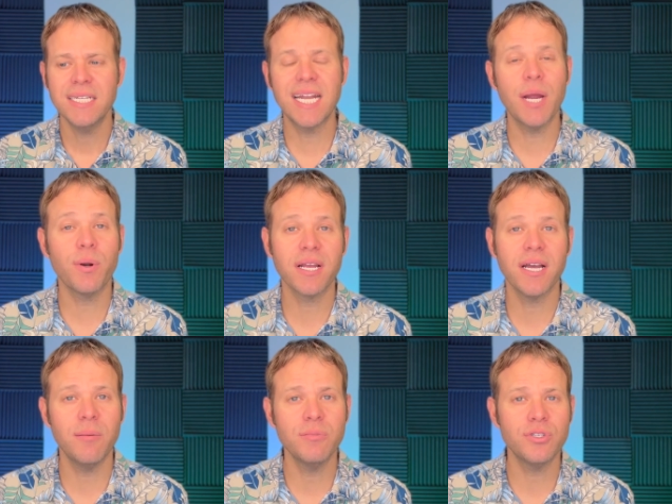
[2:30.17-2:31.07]
Today we're going
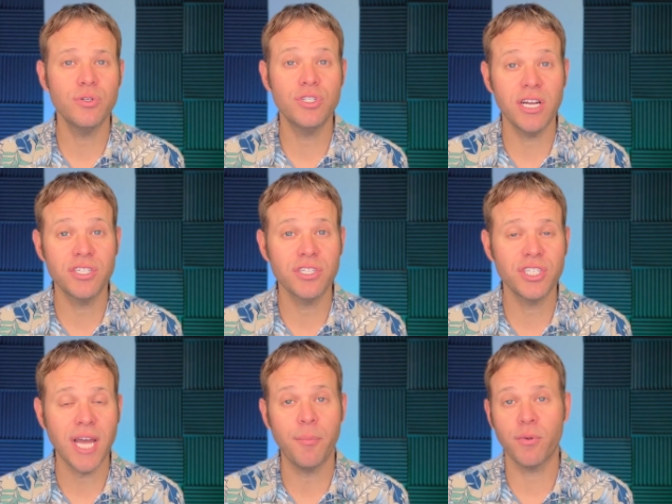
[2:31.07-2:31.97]
to come to Judges
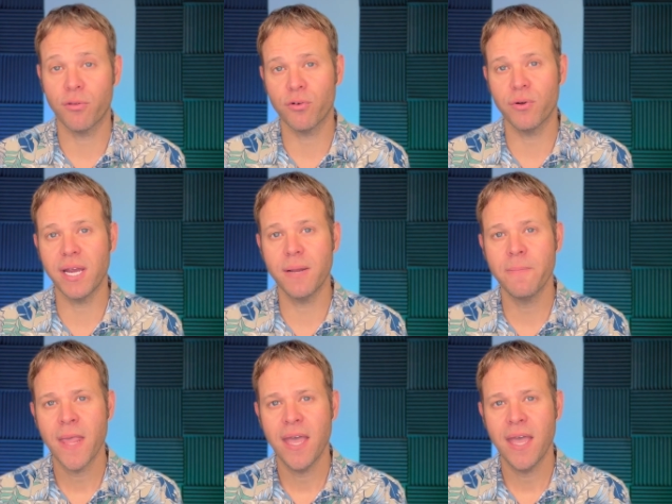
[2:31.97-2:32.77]
chapter 3